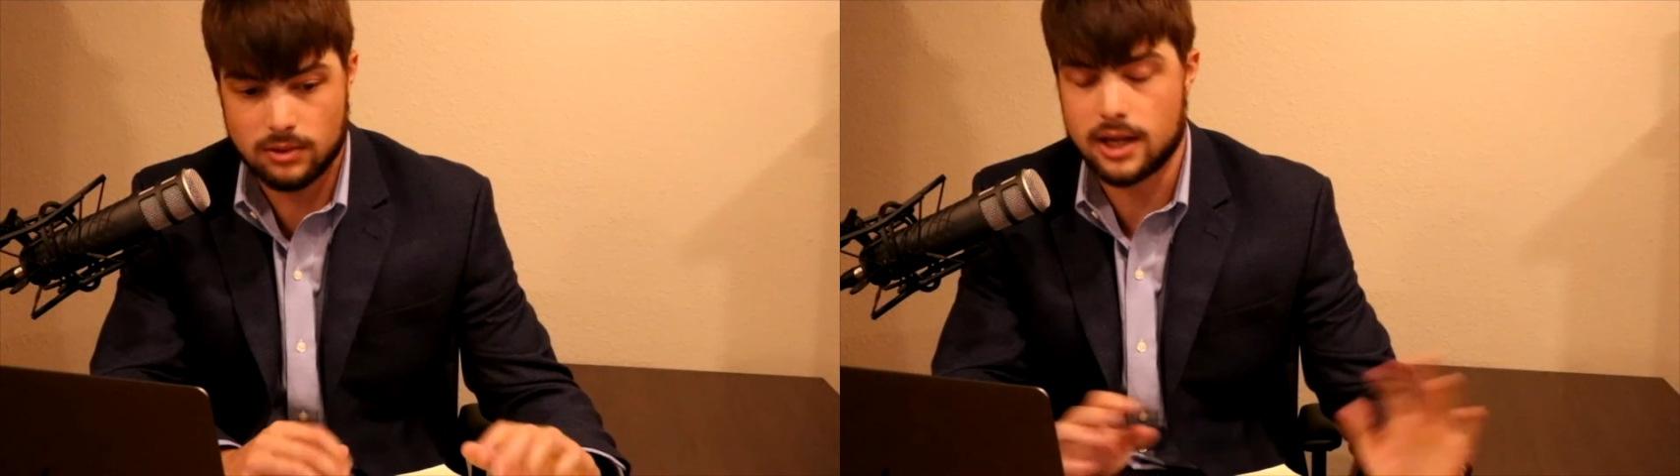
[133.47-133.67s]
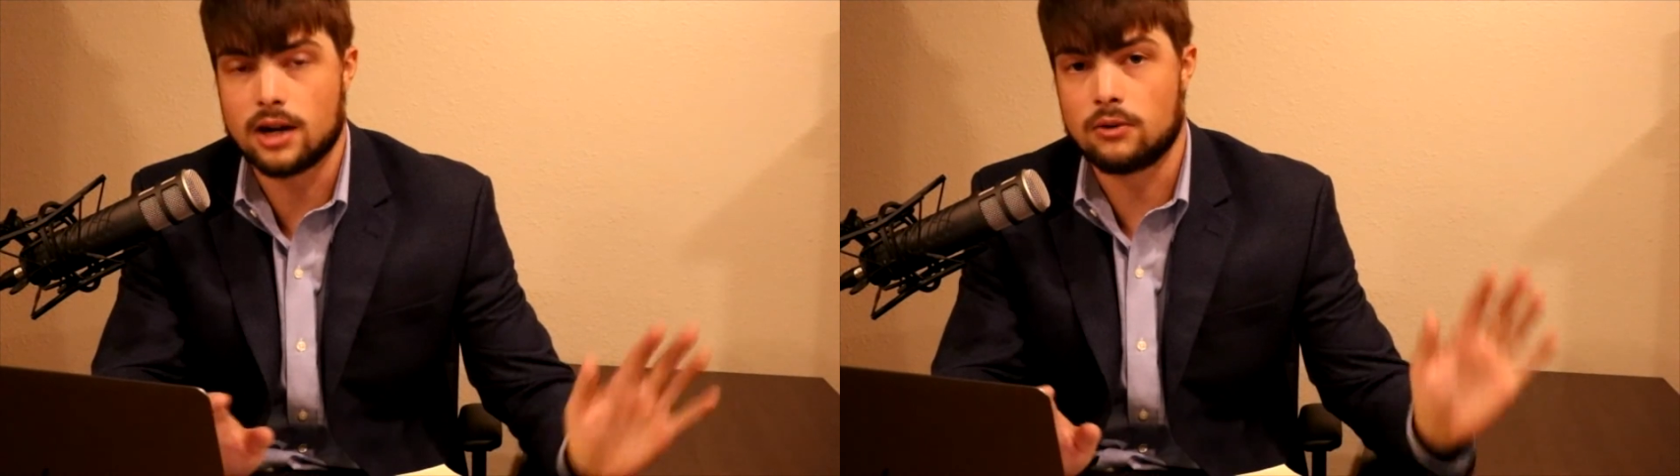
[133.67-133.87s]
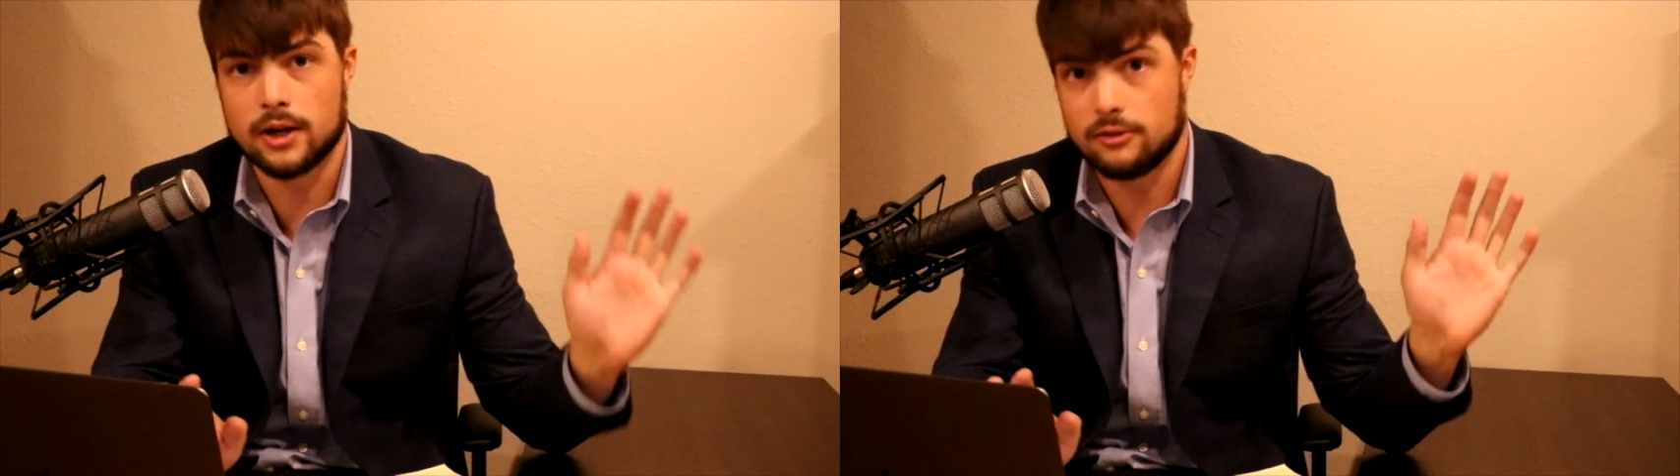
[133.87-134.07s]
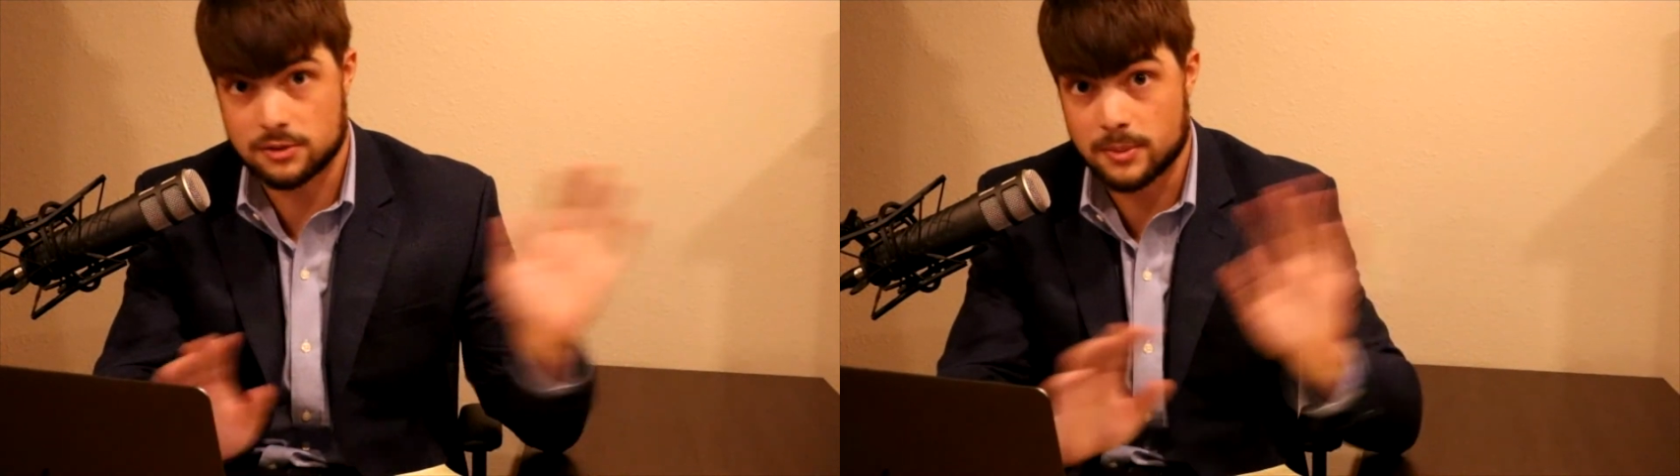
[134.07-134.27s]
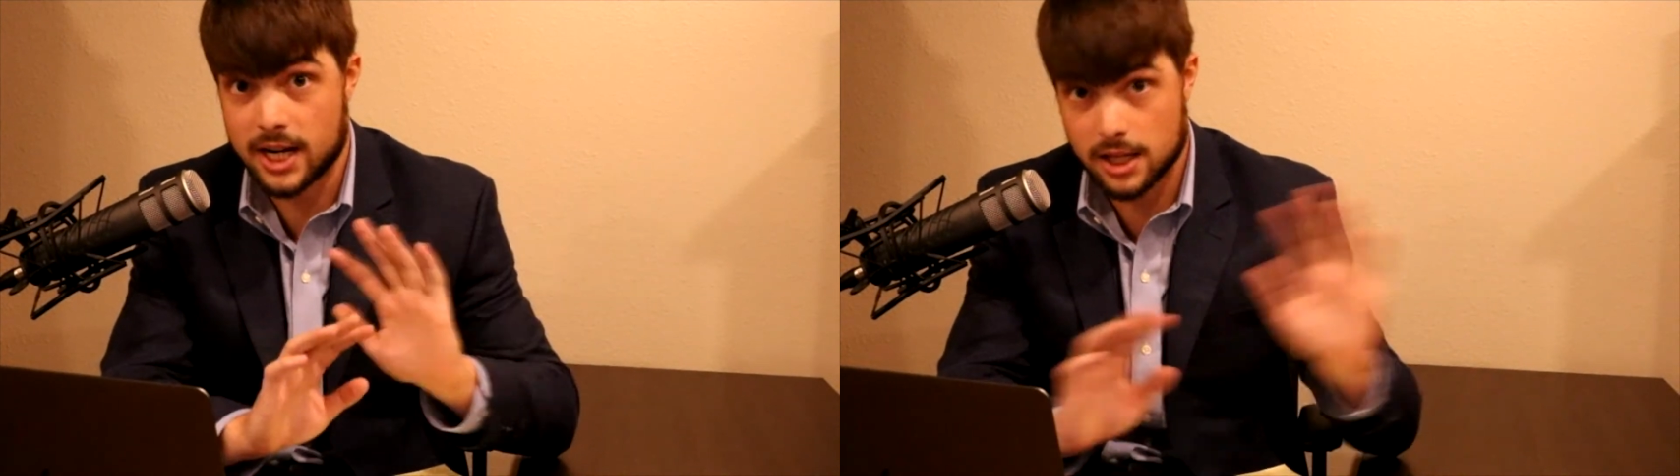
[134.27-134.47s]
get rid of as
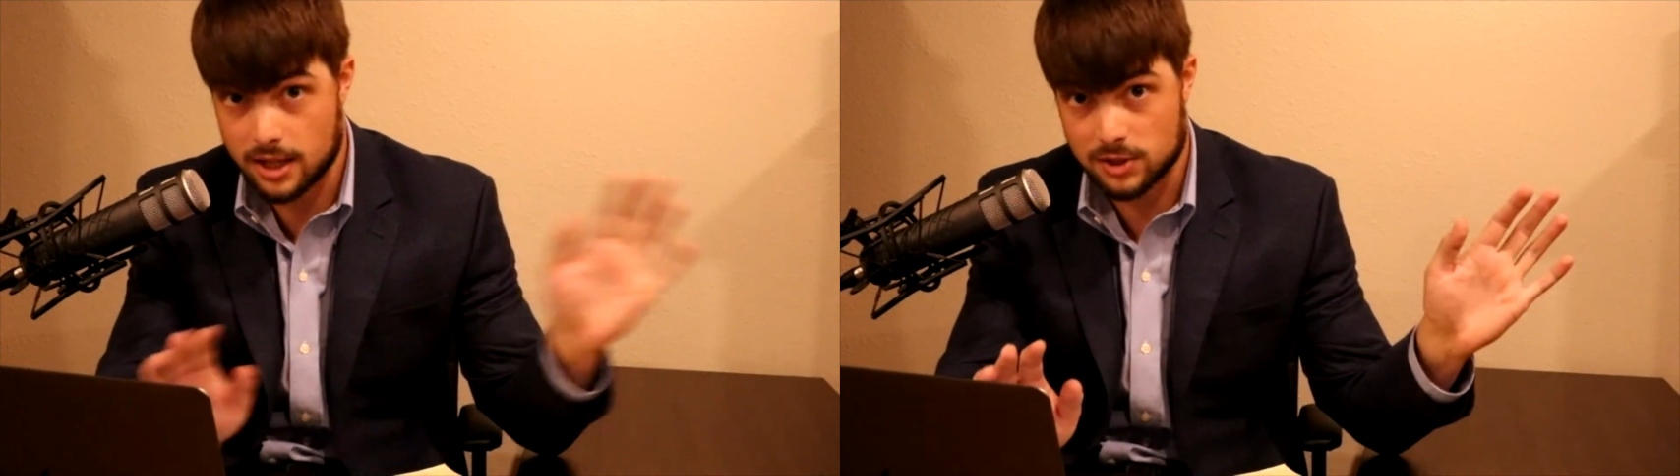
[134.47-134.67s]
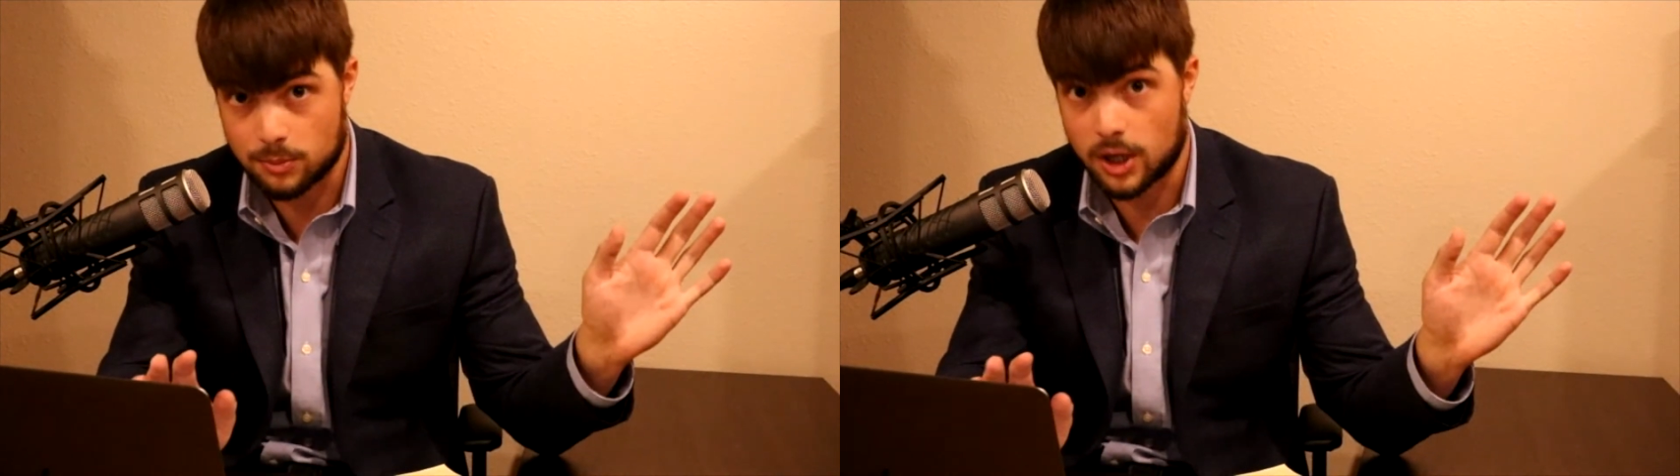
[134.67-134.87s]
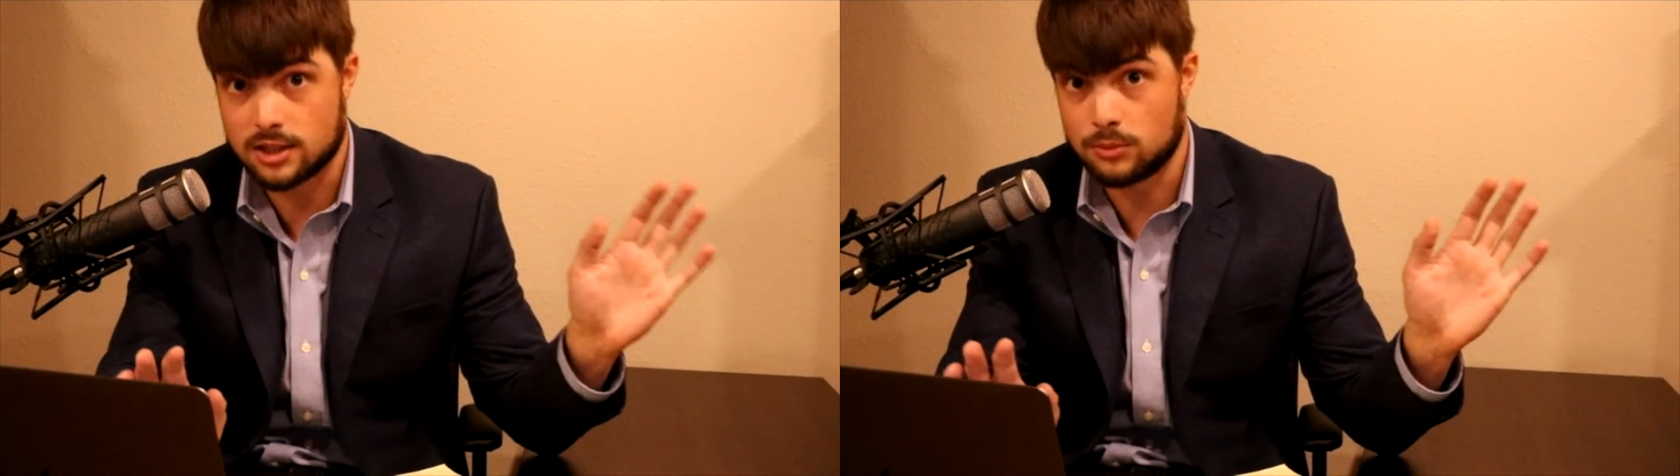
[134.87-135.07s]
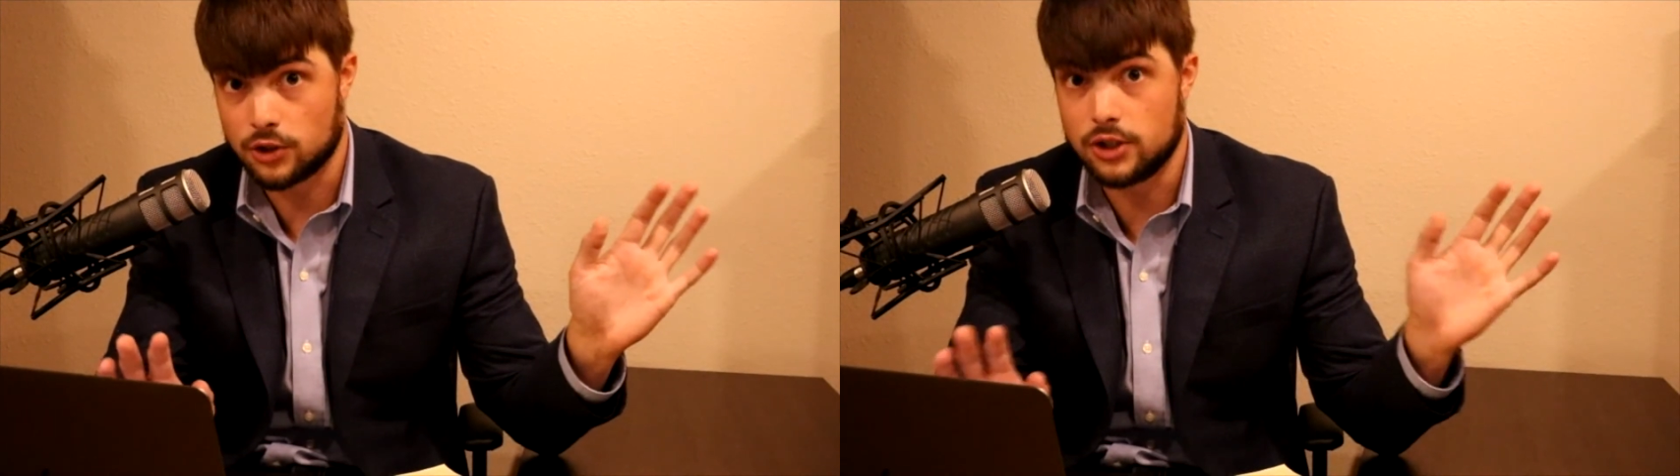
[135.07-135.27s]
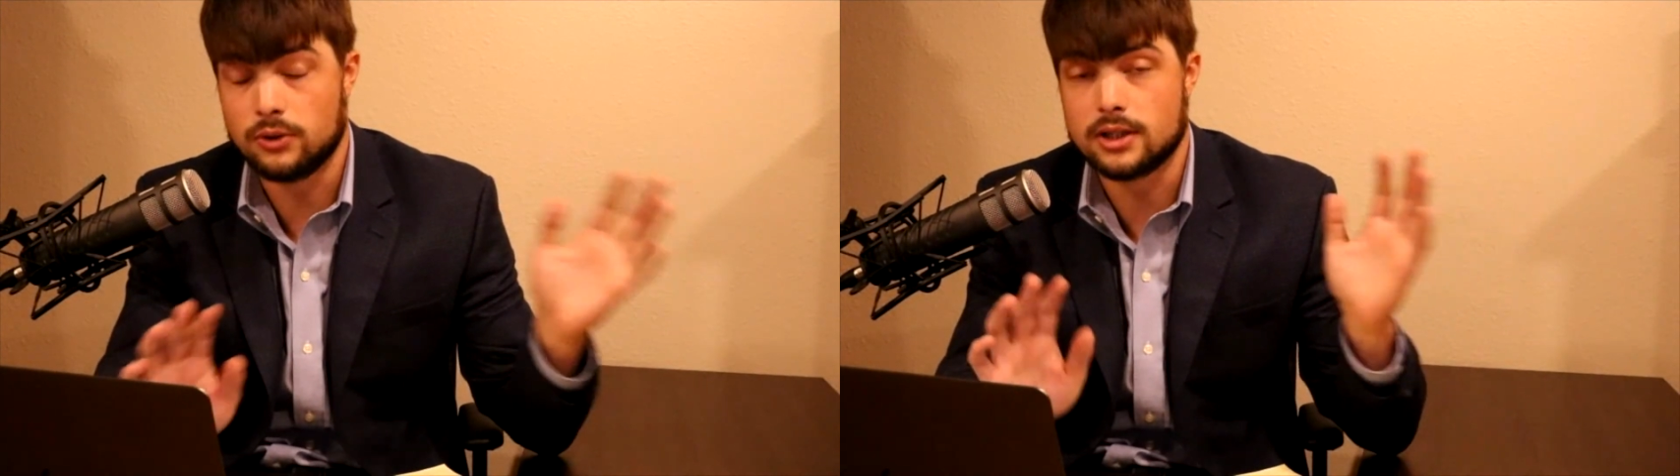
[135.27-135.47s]
many of them as possible
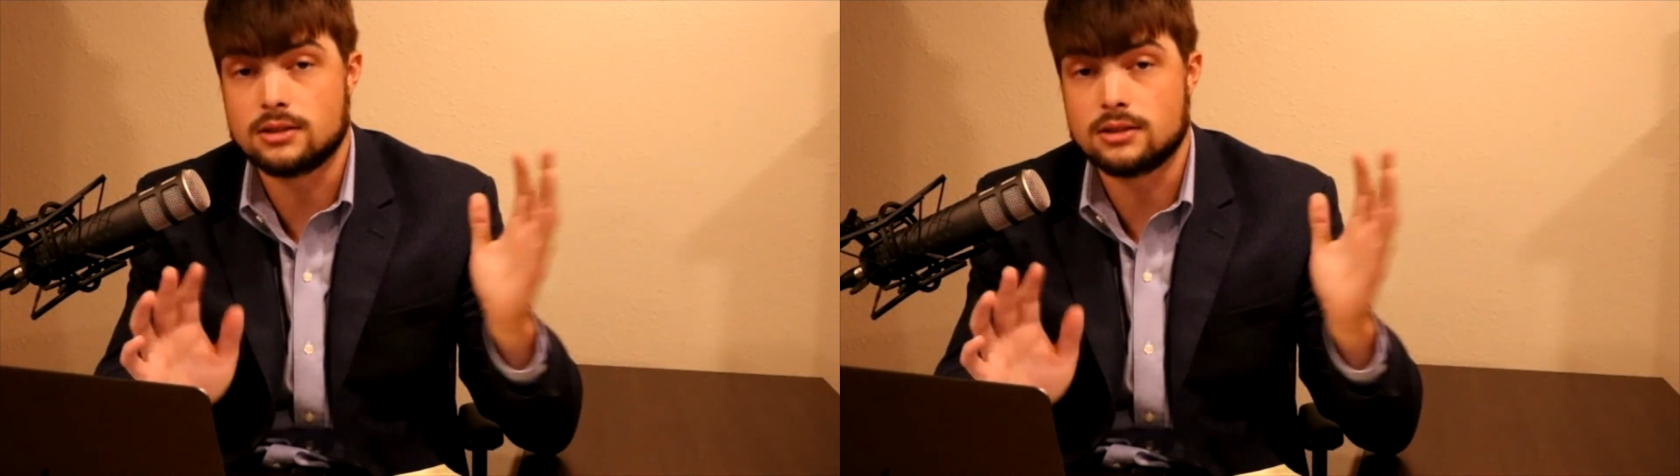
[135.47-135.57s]
too.